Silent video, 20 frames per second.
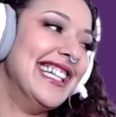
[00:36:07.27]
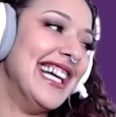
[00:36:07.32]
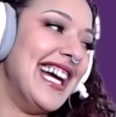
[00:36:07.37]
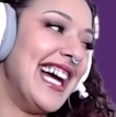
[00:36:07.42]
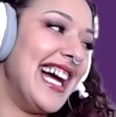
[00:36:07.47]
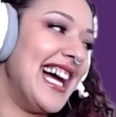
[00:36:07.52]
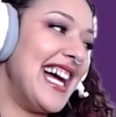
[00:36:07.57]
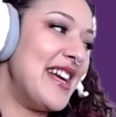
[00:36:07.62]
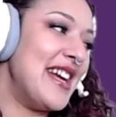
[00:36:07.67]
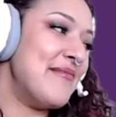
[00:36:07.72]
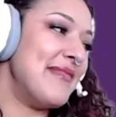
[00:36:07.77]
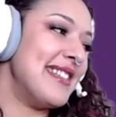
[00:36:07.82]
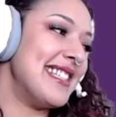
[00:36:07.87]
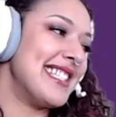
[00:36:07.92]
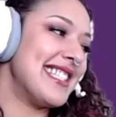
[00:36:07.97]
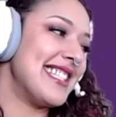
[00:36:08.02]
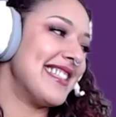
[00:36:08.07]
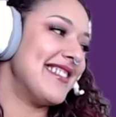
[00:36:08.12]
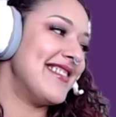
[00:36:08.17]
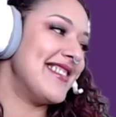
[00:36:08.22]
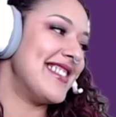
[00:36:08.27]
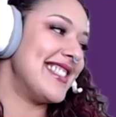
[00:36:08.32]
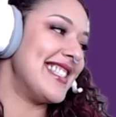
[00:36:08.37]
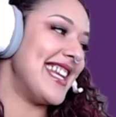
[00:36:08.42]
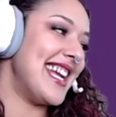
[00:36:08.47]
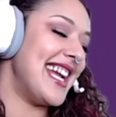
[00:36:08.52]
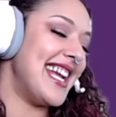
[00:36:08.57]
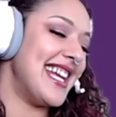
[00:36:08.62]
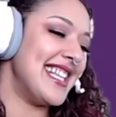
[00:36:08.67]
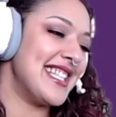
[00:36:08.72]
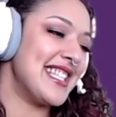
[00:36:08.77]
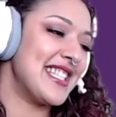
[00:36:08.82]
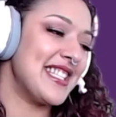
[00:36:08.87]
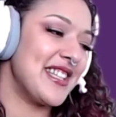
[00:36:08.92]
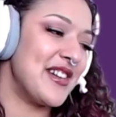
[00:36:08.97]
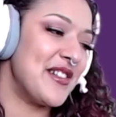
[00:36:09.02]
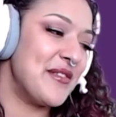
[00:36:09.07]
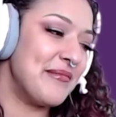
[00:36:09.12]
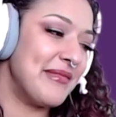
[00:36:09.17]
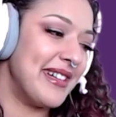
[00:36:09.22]
I miss those days
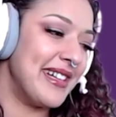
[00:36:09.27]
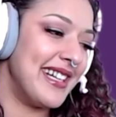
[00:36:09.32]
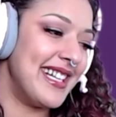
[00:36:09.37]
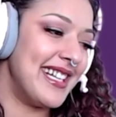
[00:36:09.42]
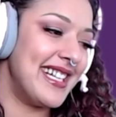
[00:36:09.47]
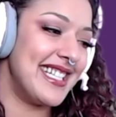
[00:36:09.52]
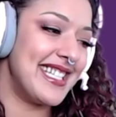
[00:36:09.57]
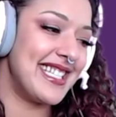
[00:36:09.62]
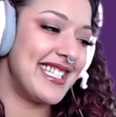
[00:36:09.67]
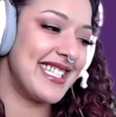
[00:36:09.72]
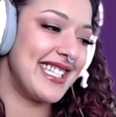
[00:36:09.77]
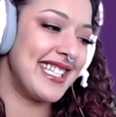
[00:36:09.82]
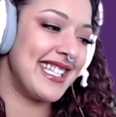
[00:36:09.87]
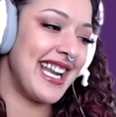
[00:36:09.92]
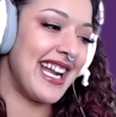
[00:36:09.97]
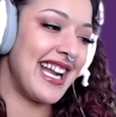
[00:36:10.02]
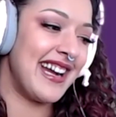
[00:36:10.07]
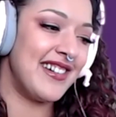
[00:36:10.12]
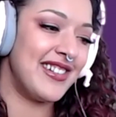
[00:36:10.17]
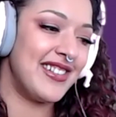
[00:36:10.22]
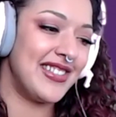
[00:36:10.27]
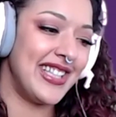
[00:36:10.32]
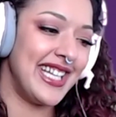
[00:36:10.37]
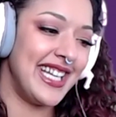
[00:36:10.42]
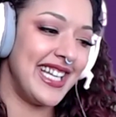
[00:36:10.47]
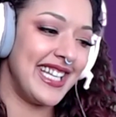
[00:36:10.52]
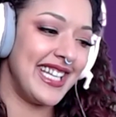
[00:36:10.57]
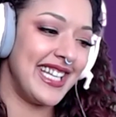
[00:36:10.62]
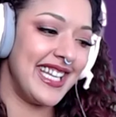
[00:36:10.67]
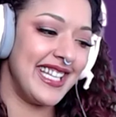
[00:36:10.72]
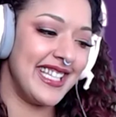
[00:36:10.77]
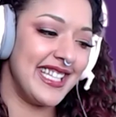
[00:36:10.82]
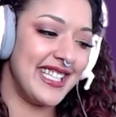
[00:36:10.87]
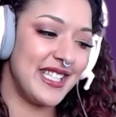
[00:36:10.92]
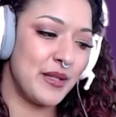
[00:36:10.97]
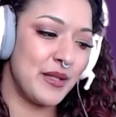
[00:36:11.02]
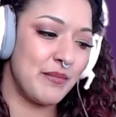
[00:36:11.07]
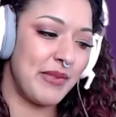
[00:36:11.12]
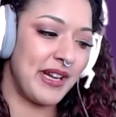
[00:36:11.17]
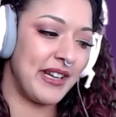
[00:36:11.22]
so much. Now, like, Kink
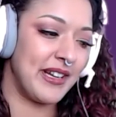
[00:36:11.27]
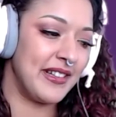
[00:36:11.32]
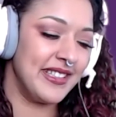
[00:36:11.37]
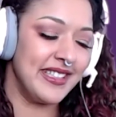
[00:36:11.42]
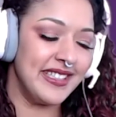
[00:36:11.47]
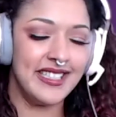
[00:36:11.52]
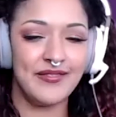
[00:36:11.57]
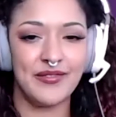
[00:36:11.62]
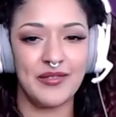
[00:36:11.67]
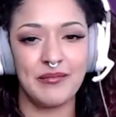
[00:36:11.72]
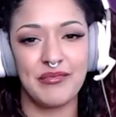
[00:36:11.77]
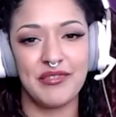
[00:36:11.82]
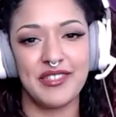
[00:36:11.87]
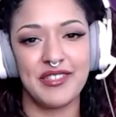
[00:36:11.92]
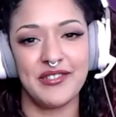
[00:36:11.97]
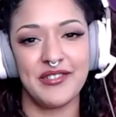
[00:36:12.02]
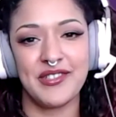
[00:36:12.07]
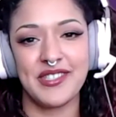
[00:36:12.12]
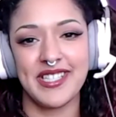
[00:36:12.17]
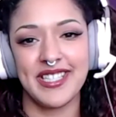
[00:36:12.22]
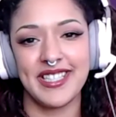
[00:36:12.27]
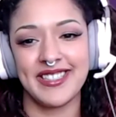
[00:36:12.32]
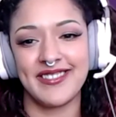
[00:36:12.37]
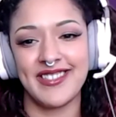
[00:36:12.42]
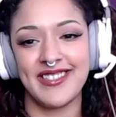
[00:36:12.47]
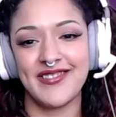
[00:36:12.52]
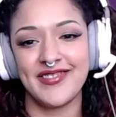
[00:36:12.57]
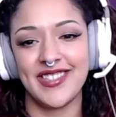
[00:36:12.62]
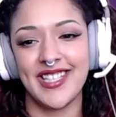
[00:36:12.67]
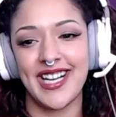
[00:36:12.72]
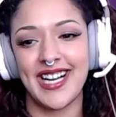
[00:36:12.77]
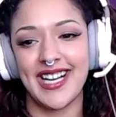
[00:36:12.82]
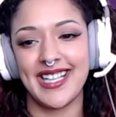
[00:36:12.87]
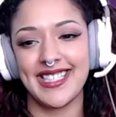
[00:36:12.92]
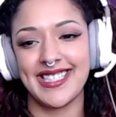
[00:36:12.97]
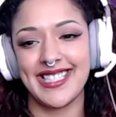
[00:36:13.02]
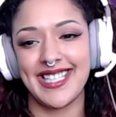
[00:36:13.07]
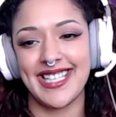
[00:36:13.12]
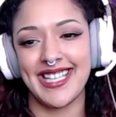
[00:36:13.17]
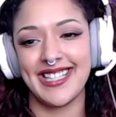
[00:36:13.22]
is barely even producing their own
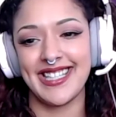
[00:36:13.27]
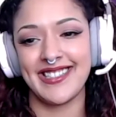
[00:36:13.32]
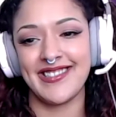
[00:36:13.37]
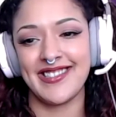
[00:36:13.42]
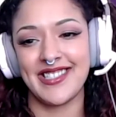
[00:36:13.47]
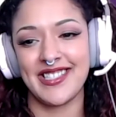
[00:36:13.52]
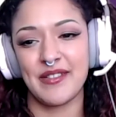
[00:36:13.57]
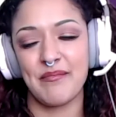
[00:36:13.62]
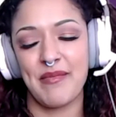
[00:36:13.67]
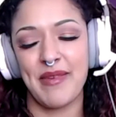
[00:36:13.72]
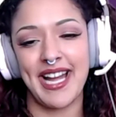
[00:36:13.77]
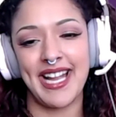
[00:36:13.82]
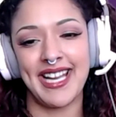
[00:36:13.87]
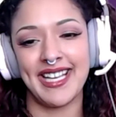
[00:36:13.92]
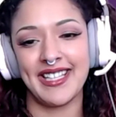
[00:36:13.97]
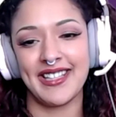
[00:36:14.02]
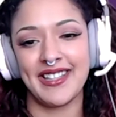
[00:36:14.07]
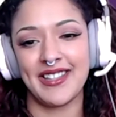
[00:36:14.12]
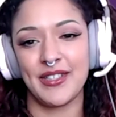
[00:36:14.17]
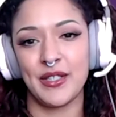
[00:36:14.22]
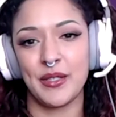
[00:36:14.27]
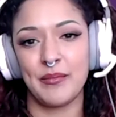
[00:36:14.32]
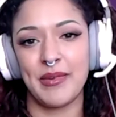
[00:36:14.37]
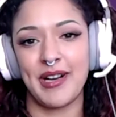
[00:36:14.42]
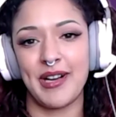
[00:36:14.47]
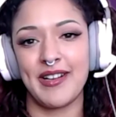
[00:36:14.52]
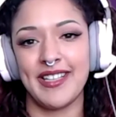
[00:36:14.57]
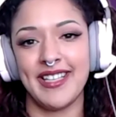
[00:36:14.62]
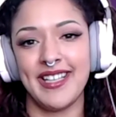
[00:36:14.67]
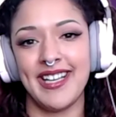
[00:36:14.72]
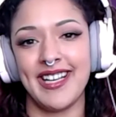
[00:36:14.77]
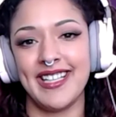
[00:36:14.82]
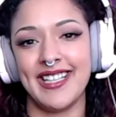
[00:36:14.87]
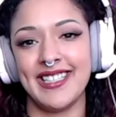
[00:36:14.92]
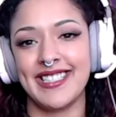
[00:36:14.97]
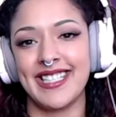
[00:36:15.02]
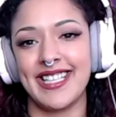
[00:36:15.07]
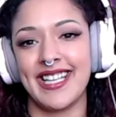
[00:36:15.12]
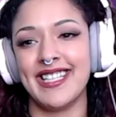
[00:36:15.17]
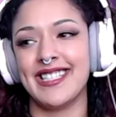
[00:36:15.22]
content. They're just buying third party
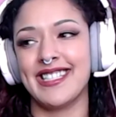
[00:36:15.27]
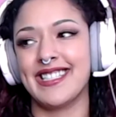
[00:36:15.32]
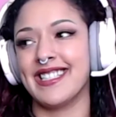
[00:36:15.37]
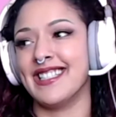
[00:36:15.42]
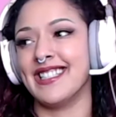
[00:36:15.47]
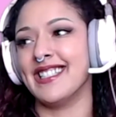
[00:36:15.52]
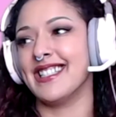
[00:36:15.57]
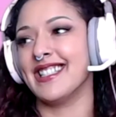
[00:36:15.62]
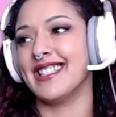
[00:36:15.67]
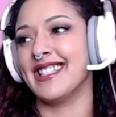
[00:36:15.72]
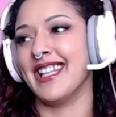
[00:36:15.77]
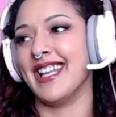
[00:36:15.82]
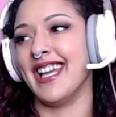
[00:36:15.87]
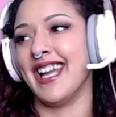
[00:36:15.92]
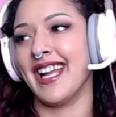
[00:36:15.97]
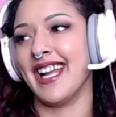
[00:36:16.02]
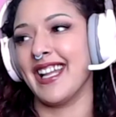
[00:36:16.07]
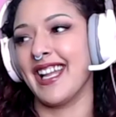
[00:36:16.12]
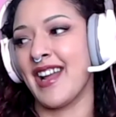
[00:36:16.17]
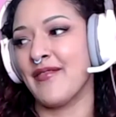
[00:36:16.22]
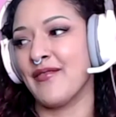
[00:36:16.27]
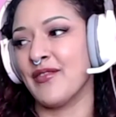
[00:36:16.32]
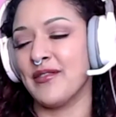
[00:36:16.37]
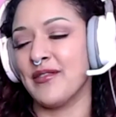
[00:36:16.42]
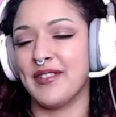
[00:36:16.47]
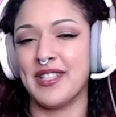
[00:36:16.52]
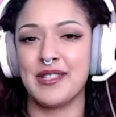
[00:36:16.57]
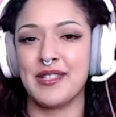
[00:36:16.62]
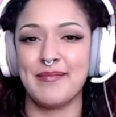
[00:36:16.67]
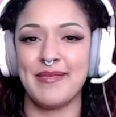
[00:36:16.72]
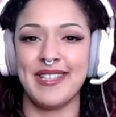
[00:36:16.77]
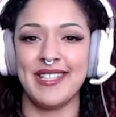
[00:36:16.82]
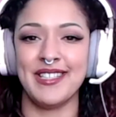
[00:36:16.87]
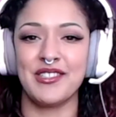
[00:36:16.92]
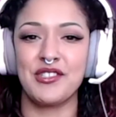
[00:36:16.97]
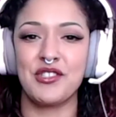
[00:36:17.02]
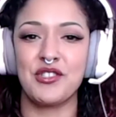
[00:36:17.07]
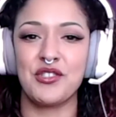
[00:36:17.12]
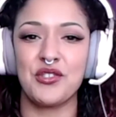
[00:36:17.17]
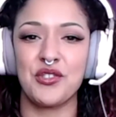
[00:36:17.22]
content, and, like, everyone's being
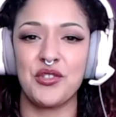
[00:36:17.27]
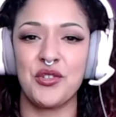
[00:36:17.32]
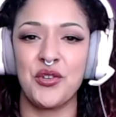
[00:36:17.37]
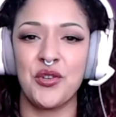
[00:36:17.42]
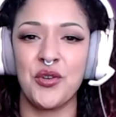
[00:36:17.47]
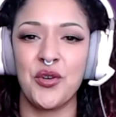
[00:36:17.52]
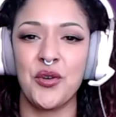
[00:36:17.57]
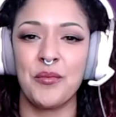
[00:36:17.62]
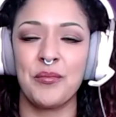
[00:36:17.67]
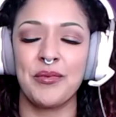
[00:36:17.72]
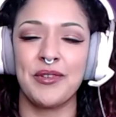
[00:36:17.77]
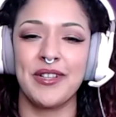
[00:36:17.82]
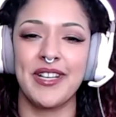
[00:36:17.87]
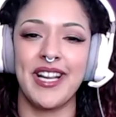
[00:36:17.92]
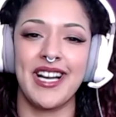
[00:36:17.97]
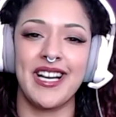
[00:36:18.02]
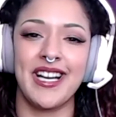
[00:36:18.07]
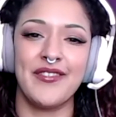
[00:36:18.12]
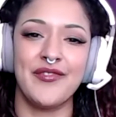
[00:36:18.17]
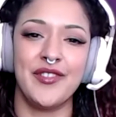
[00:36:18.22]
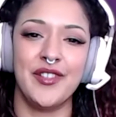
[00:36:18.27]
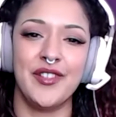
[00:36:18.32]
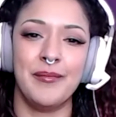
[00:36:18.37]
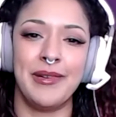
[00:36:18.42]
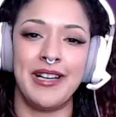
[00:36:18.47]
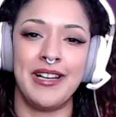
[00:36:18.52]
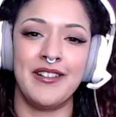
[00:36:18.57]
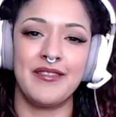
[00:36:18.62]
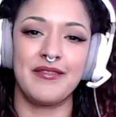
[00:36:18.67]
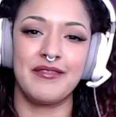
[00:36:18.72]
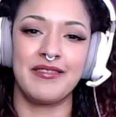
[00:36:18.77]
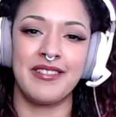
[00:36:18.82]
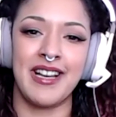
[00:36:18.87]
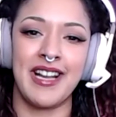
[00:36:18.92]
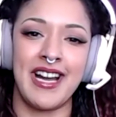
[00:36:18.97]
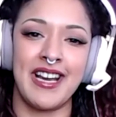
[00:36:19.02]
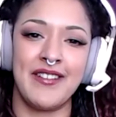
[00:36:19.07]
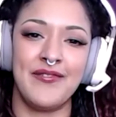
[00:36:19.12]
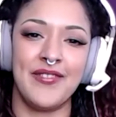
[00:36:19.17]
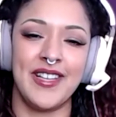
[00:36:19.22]
super careful about
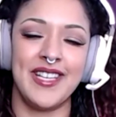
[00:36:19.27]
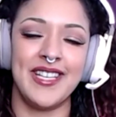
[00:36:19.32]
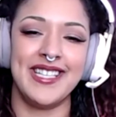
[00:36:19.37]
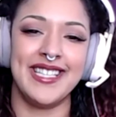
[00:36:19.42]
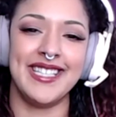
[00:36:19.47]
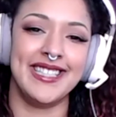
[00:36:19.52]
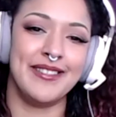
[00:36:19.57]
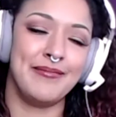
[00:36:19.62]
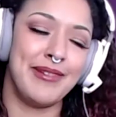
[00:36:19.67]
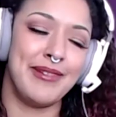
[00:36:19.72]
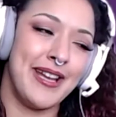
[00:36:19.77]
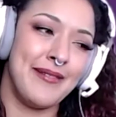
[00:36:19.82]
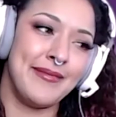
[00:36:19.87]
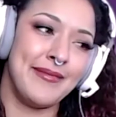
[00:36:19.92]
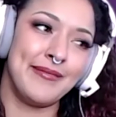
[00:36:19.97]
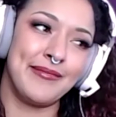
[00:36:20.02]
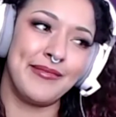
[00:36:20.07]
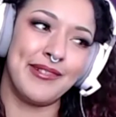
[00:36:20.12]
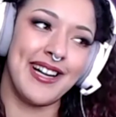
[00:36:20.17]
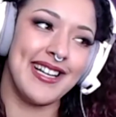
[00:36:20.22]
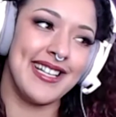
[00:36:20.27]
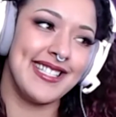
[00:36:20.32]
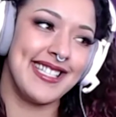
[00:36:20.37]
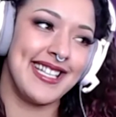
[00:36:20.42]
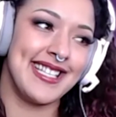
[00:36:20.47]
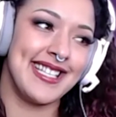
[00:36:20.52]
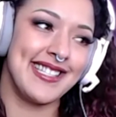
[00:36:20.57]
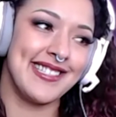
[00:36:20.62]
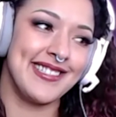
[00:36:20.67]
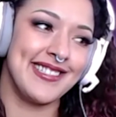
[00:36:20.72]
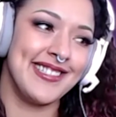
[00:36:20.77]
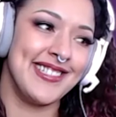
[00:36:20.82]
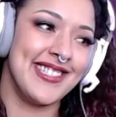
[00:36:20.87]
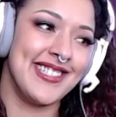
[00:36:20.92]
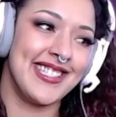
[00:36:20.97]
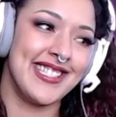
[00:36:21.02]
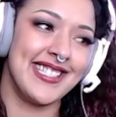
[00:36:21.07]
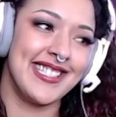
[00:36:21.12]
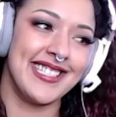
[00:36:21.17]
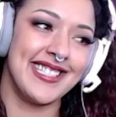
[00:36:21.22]
not offending the payment
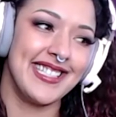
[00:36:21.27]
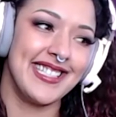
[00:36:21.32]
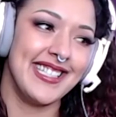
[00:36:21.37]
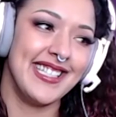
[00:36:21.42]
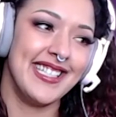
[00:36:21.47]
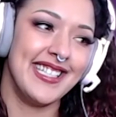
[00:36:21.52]
processors and